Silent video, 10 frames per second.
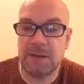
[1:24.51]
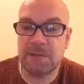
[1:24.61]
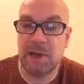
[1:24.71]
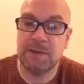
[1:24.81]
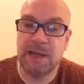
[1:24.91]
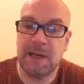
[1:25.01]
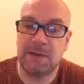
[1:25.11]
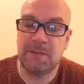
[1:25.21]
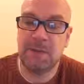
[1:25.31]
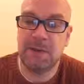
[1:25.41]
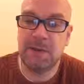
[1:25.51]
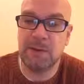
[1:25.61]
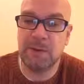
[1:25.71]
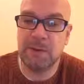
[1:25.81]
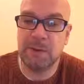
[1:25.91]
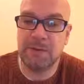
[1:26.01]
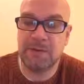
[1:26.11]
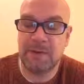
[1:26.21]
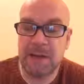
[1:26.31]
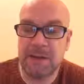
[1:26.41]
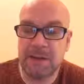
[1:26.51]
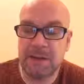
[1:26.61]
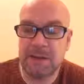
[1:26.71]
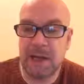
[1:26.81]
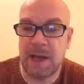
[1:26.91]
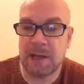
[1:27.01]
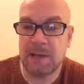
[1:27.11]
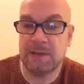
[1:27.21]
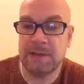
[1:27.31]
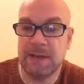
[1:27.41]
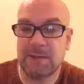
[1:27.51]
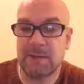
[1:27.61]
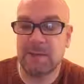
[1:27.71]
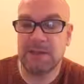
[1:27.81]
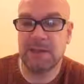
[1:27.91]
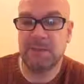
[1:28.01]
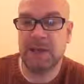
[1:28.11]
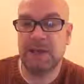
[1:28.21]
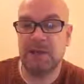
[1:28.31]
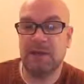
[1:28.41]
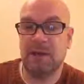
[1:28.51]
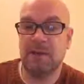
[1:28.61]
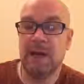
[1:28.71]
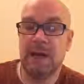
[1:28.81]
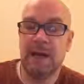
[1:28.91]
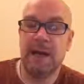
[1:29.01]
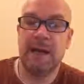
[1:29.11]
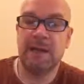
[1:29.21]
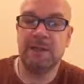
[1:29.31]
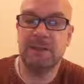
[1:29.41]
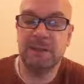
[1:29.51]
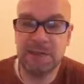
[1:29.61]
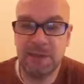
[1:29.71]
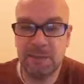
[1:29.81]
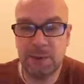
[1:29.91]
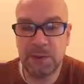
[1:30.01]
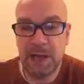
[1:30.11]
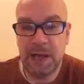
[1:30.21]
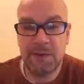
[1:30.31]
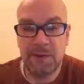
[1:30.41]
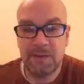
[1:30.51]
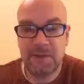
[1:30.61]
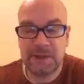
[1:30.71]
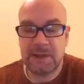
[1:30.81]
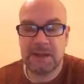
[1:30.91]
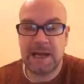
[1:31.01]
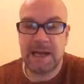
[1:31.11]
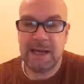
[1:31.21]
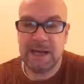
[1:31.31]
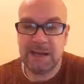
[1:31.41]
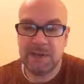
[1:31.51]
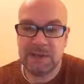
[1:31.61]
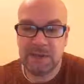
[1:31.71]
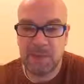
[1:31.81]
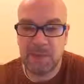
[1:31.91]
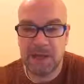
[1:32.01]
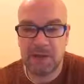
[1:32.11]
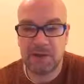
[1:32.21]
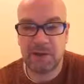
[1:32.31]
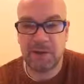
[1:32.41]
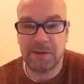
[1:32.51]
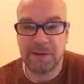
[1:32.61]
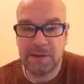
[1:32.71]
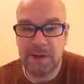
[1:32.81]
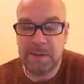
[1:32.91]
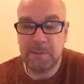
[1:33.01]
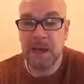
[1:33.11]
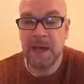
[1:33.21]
contact with your friends, contact with business pages. So, simple example: if you visit a business page a lot of the time,